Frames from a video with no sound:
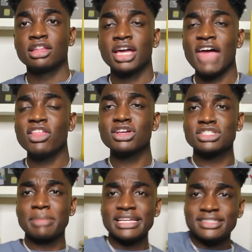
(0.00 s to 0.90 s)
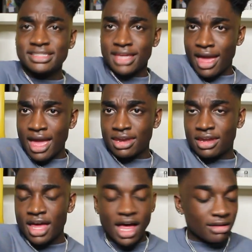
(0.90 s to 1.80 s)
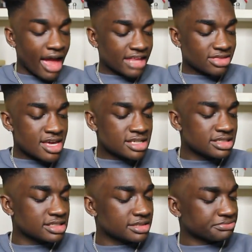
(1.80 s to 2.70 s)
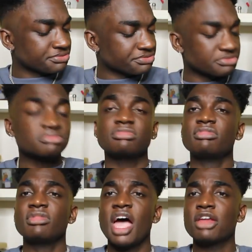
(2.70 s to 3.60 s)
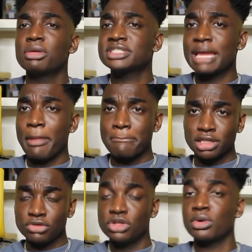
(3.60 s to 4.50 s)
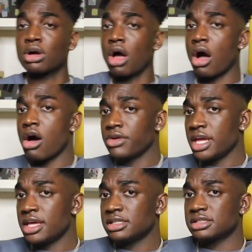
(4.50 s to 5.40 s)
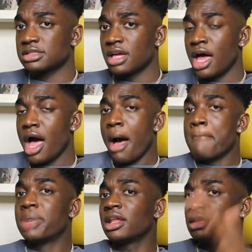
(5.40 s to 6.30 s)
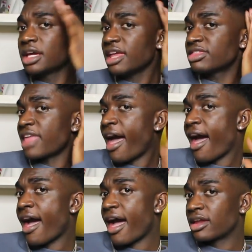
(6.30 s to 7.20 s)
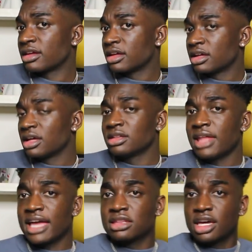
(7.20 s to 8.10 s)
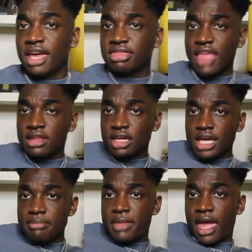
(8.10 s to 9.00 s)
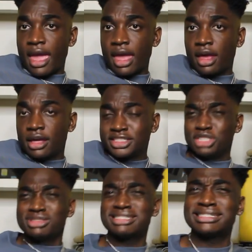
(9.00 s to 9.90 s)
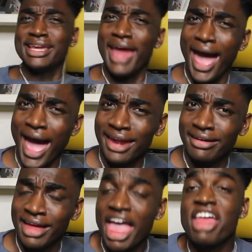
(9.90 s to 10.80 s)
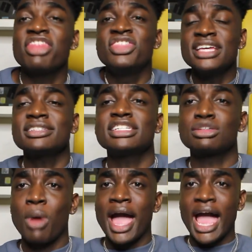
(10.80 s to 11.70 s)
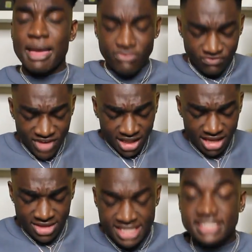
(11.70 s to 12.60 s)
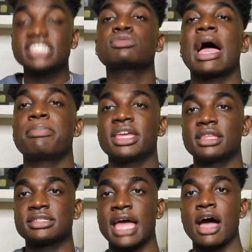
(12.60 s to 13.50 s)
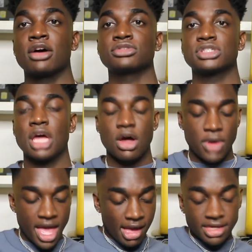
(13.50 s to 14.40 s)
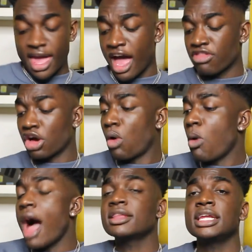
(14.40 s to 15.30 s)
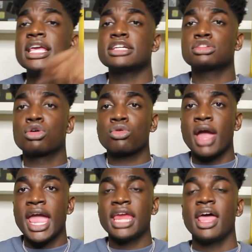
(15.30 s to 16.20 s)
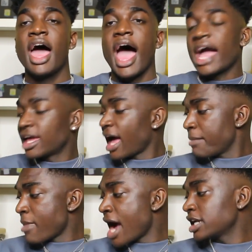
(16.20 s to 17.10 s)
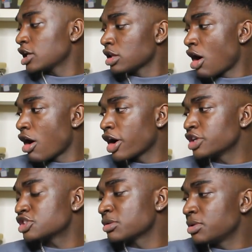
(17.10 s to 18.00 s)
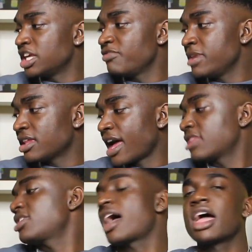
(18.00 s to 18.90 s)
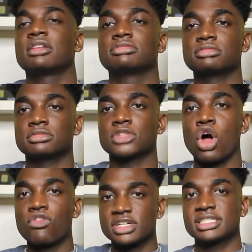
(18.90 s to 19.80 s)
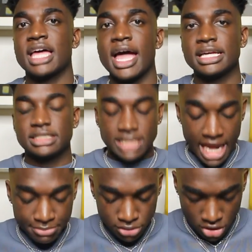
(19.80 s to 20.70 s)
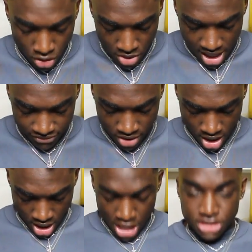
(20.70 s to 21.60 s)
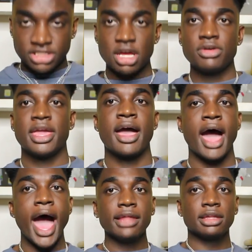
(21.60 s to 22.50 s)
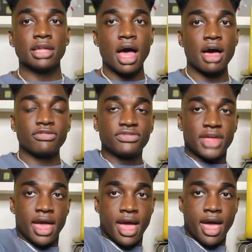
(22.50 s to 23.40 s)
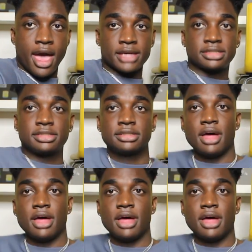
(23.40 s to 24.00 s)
Look how that looks on my skin. Like, this, I don't know what type of blue you would call this, but look at that. Like, look at that, look at me. Do you see that? This is why I'm feeling this. This is why I picked this out. So yeah, the quality is great. I got mine in a large, so it would give me like that oversized type look or whatever. So yeah, I love this.